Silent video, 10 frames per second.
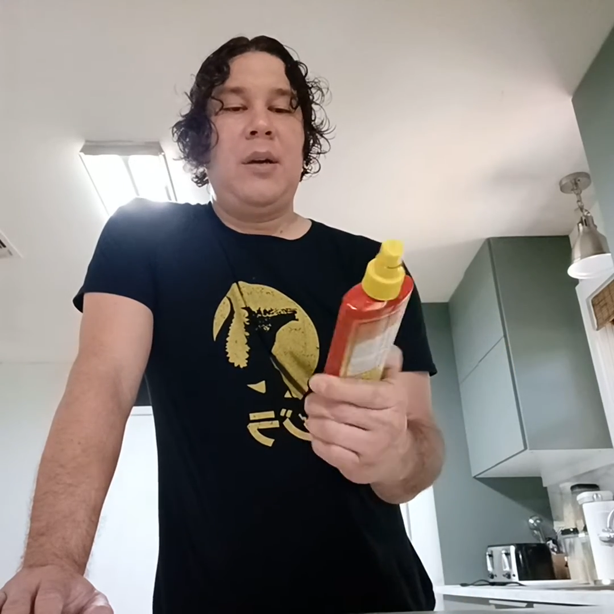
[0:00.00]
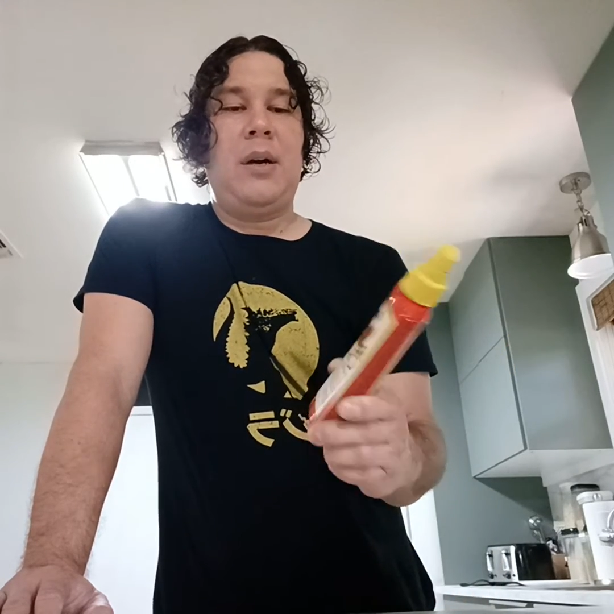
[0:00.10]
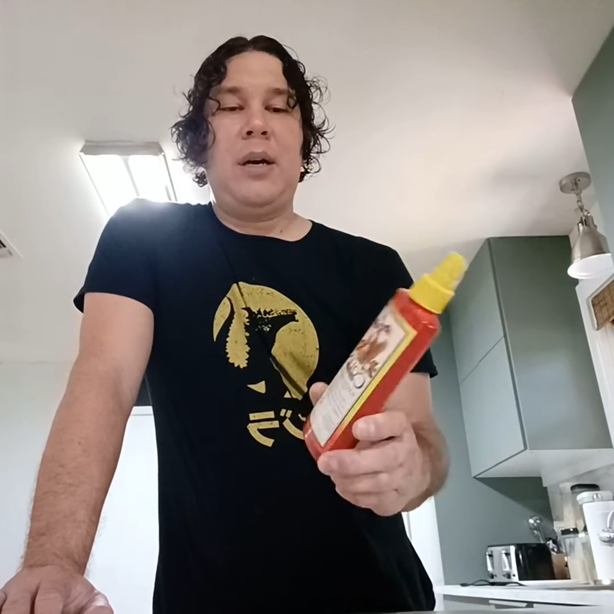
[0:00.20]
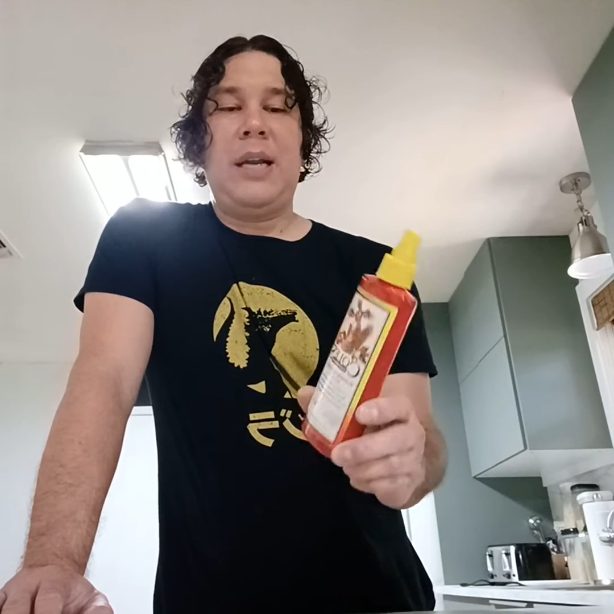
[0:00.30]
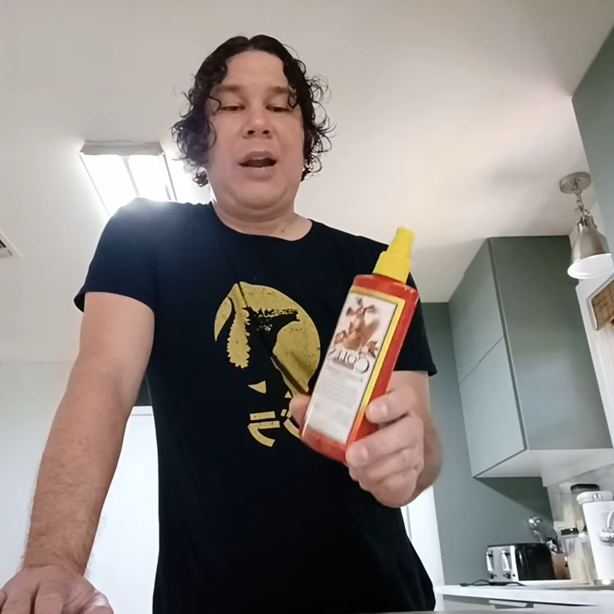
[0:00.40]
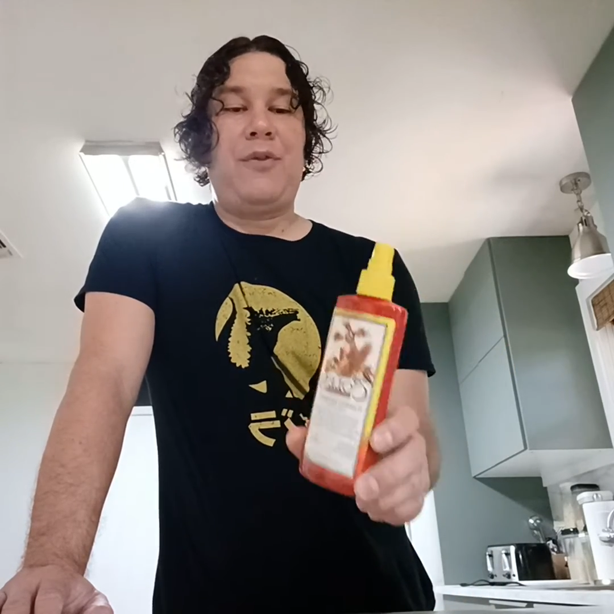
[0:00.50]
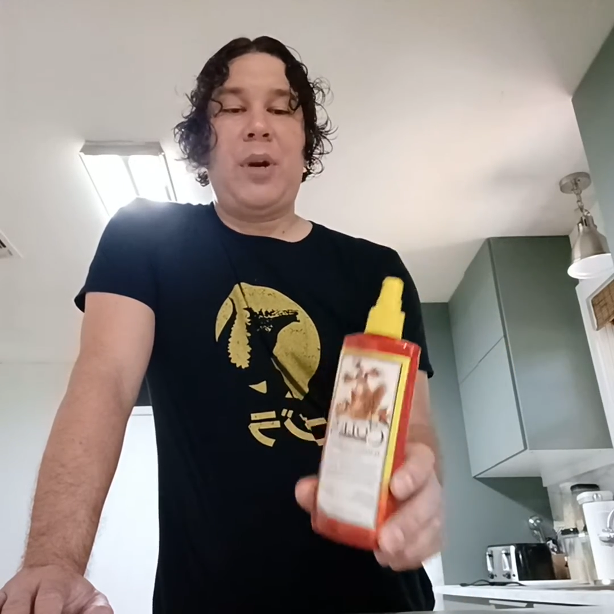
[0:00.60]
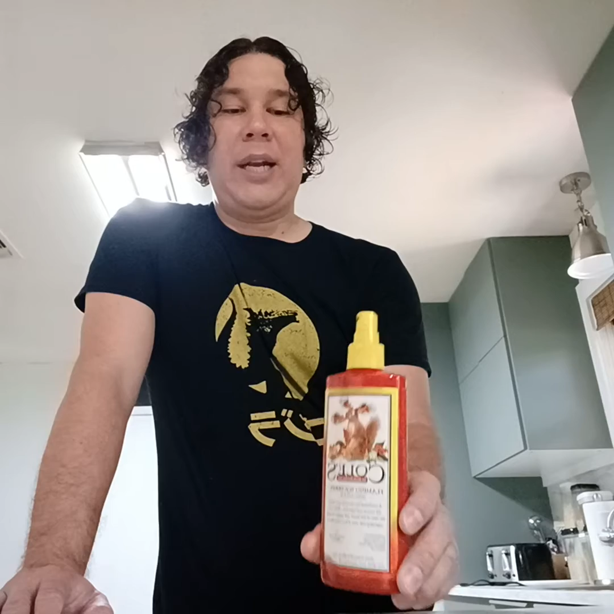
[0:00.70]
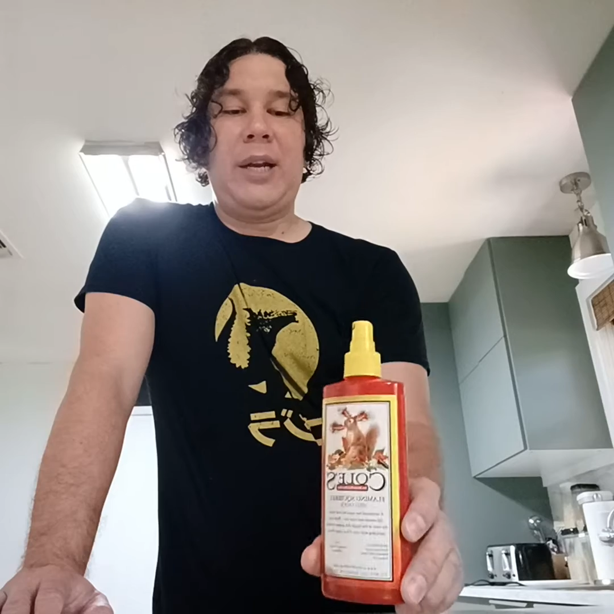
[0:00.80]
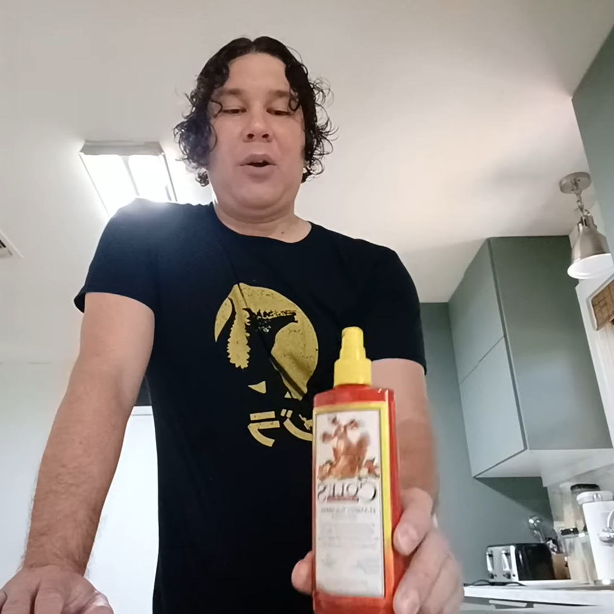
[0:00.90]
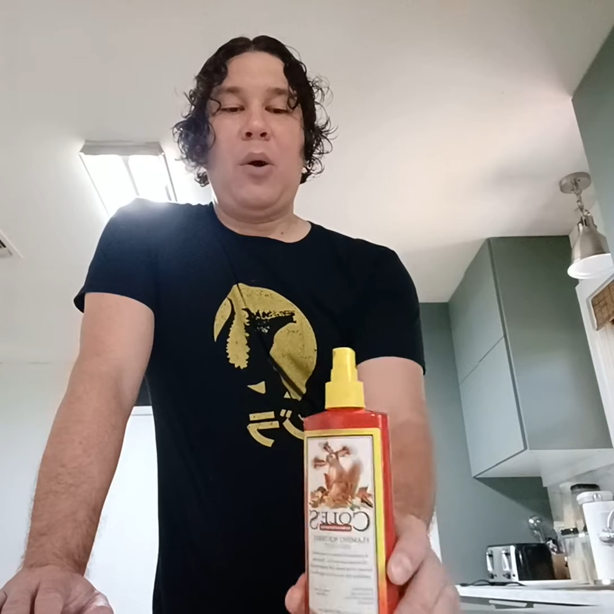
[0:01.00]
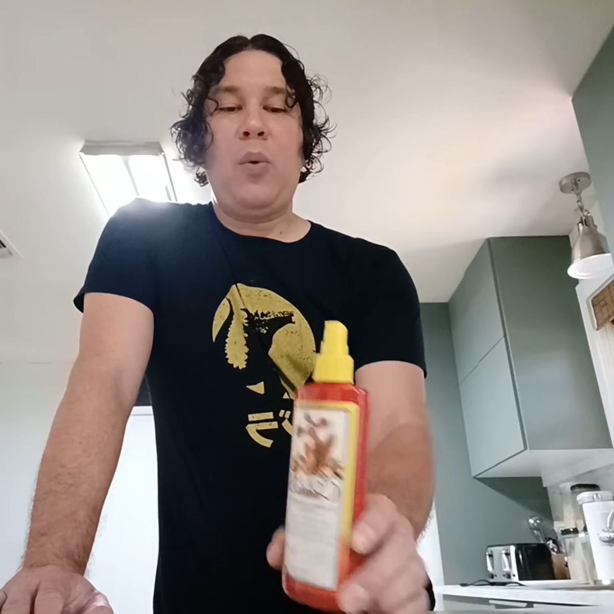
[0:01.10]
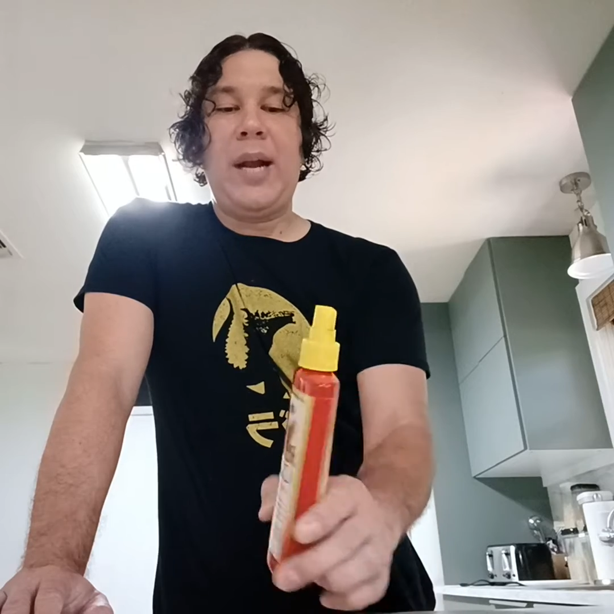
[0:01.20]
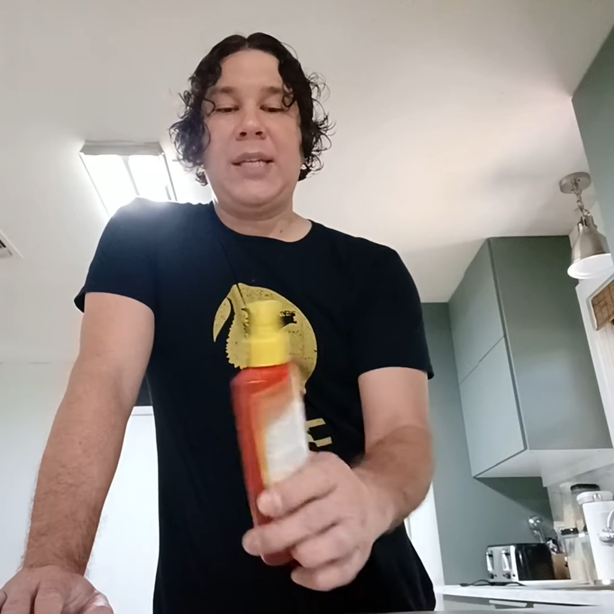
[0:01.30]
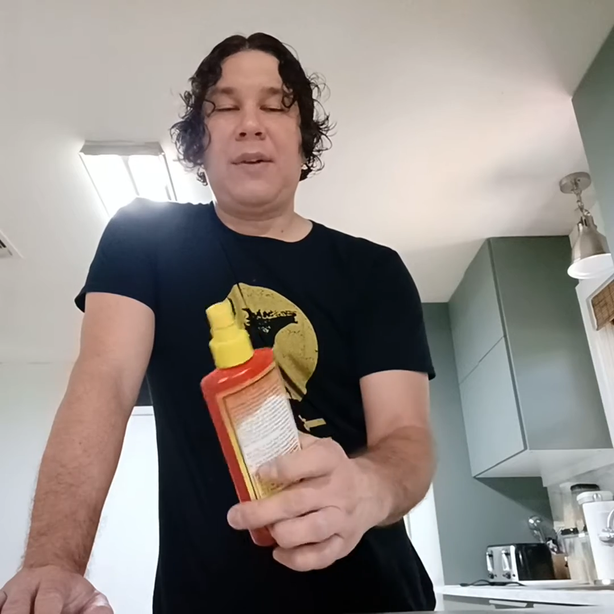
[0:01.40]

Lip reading: And I've tried it all ways.